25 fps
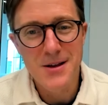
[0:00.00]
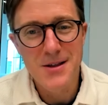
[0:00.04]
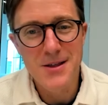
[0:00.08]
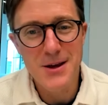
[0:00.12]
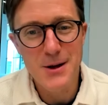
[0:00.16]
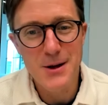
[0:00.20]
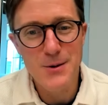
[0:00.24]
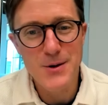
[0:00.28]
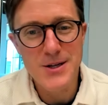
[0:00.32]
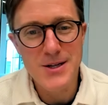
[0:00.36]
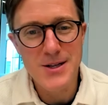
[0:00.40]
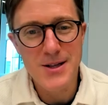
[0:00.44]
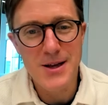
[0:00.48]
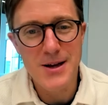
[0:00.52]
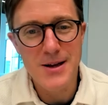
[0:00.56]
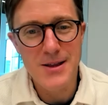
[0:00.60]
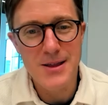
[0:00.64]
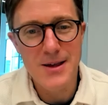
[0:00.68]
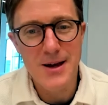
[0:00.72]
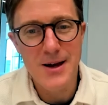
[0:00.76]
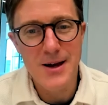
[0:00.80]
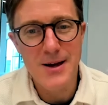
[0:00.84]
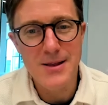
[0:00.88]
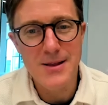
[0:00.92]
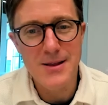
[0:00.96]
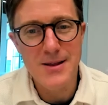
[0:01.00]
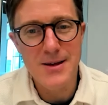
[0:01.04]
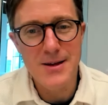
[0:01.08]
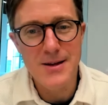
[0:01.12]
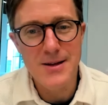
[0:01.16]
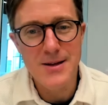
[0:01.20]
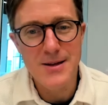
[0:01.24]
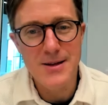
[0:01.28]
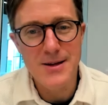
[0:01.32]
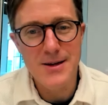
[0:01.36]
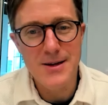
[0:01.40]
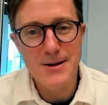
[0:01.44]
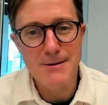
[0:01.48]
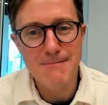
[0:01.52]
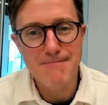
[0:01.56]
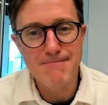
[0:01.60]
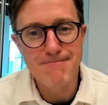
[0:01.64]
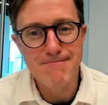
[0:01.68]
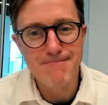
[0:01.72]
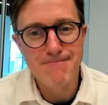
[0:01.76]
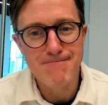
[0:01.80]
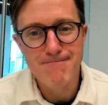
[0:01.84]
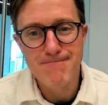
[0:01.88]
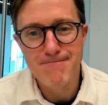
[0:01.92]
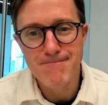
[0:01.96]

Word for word: theories like that that um,